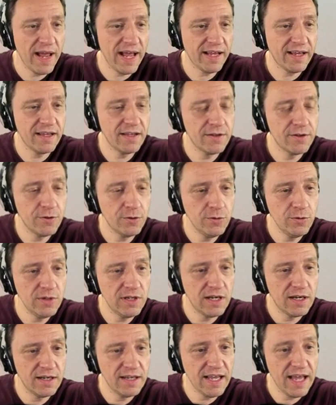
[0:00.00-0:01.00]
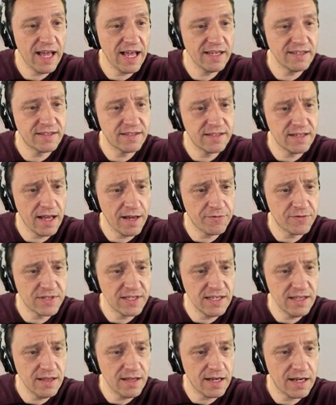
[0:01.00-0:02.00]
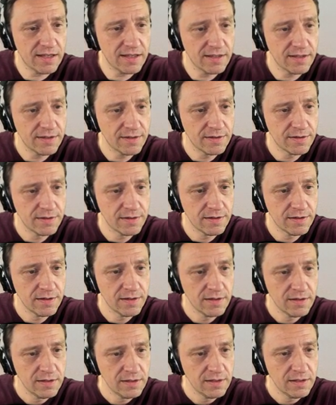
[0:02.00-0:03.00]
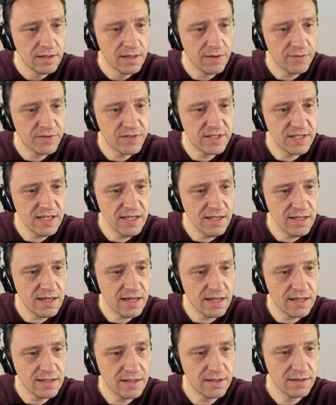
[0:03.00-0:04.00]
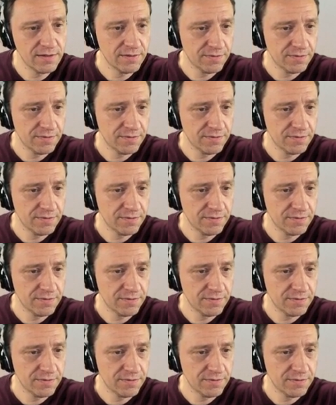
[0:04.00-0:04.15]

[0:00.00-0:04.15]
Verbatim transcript: Macedonia. Yeah, I, I've seen that. I've seen that.